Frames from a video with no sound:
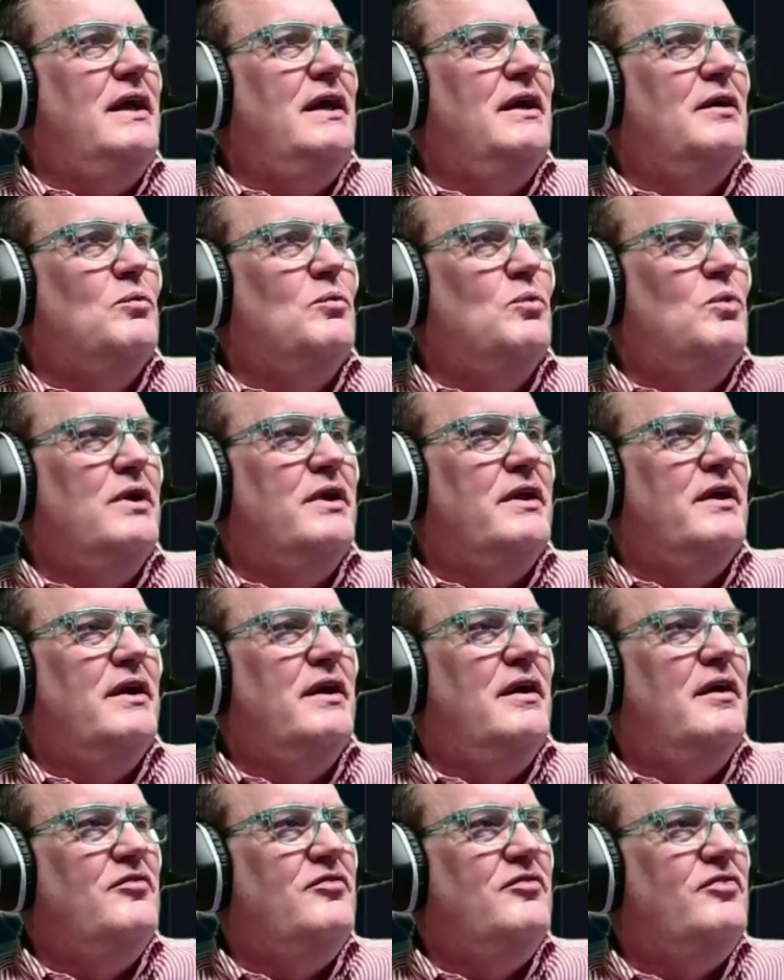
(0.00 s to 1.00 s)
it would
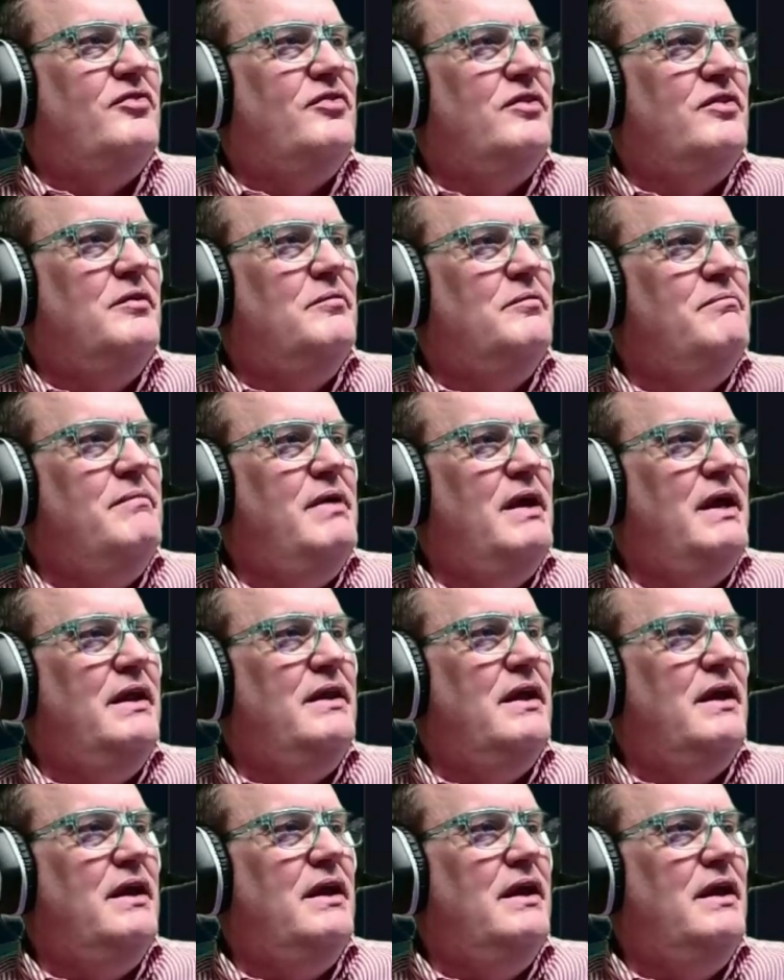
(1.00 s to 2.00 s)
have made
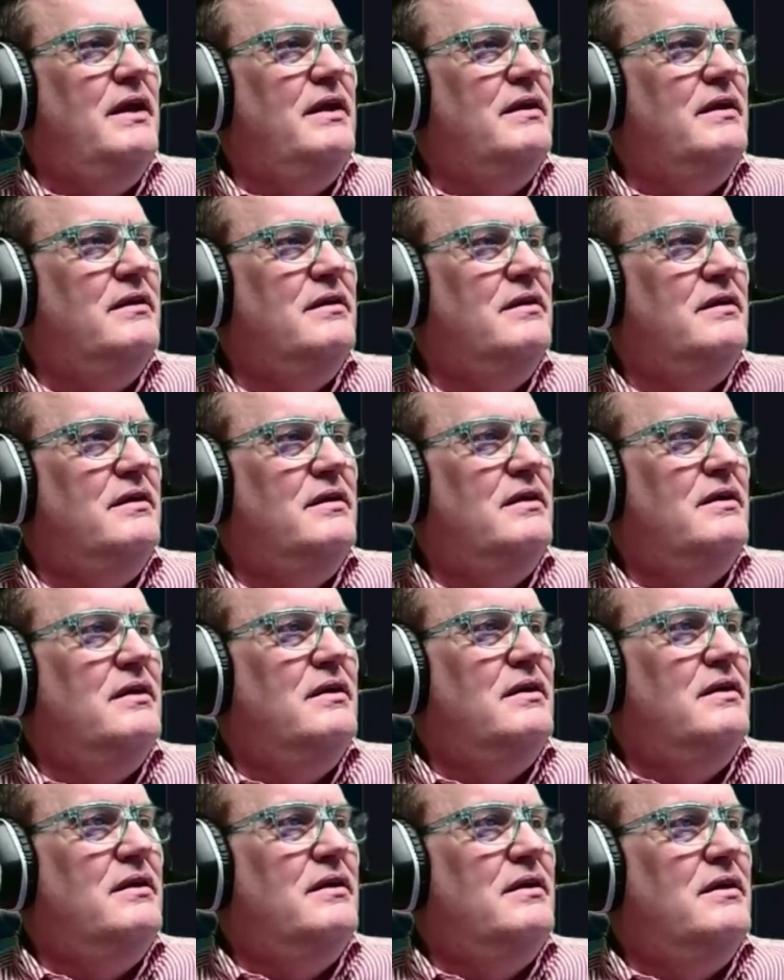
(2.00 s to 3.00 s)
a
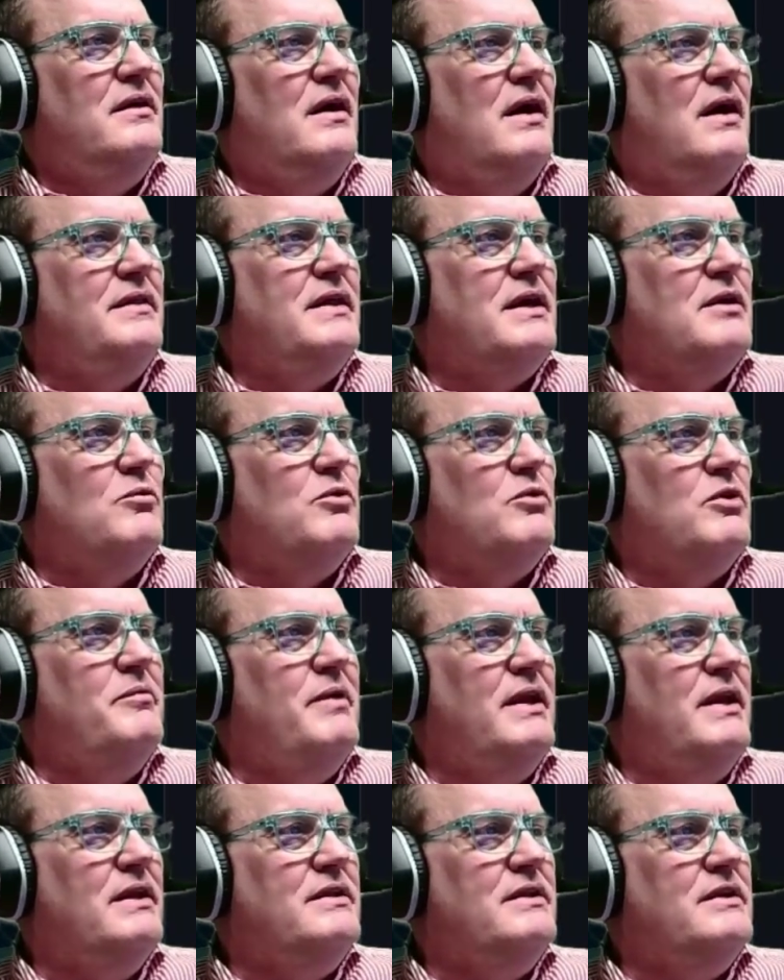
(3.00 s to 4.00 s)
I think it would have
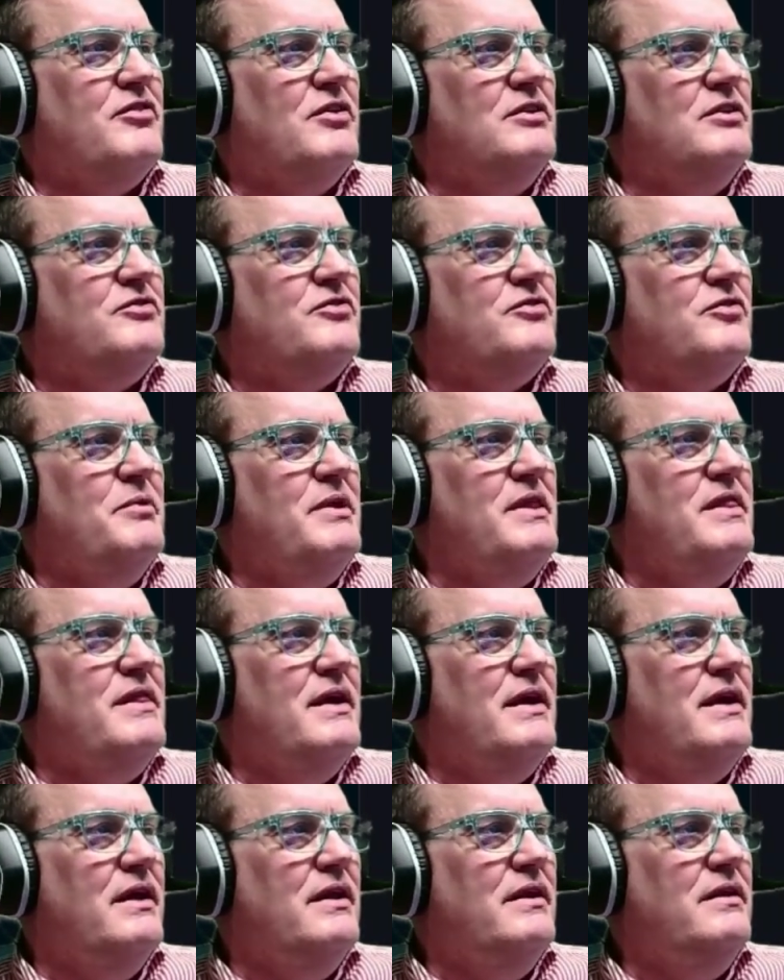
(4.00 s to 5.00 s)
made a difference for me
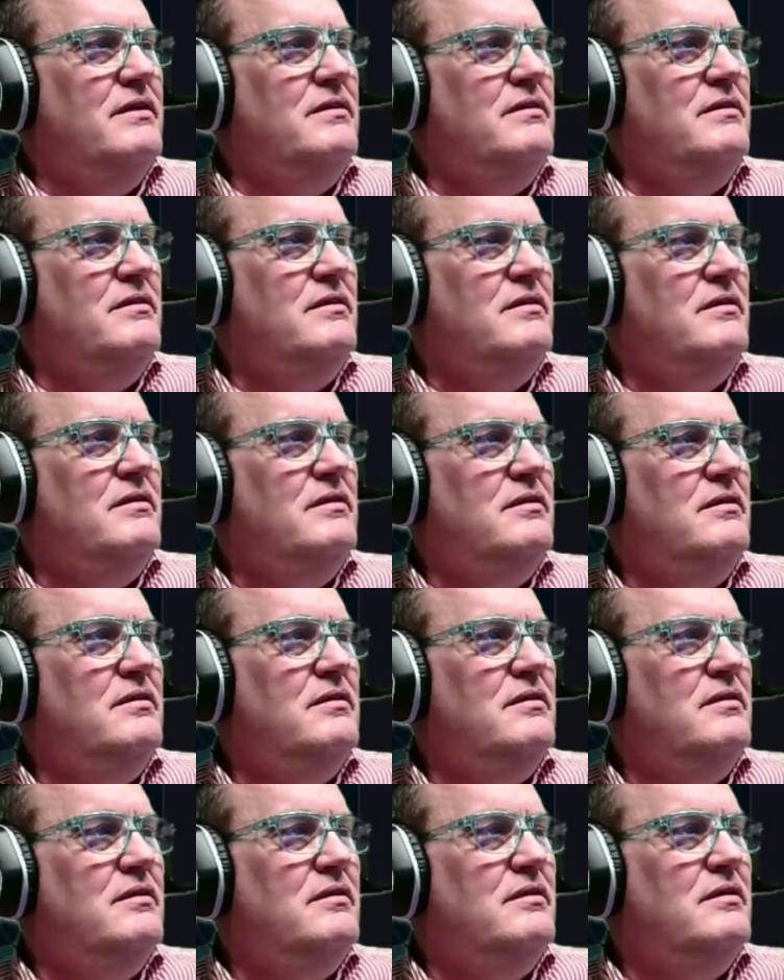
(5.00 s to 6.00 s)
then.
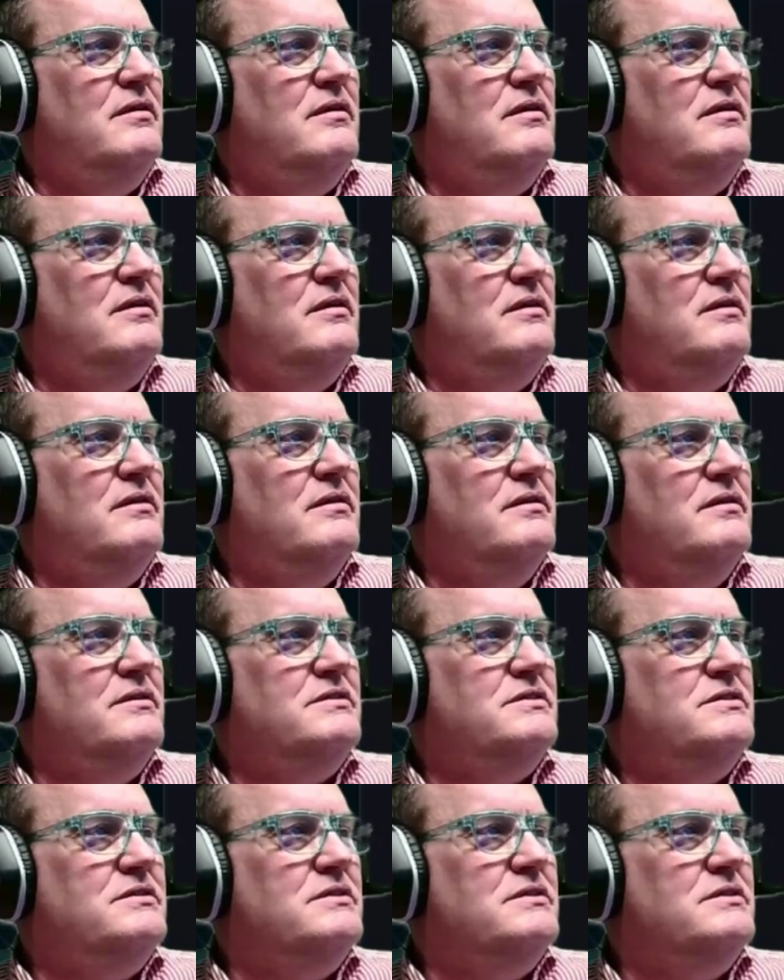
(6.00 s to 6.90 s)
Let's